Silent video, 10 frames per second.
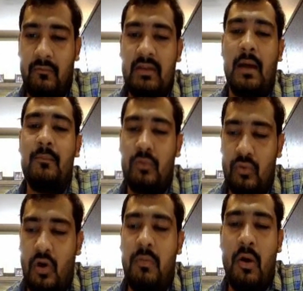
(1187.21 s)
We come to
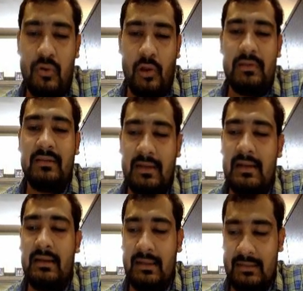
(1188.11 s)
know about all these
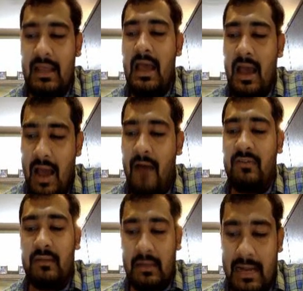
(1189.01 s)
realities
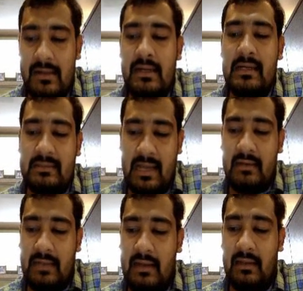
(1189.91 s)
after the candidates
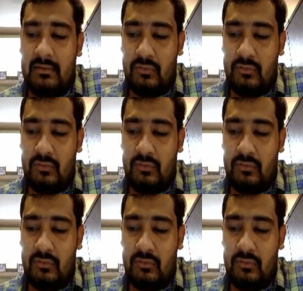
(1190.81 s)
tell us.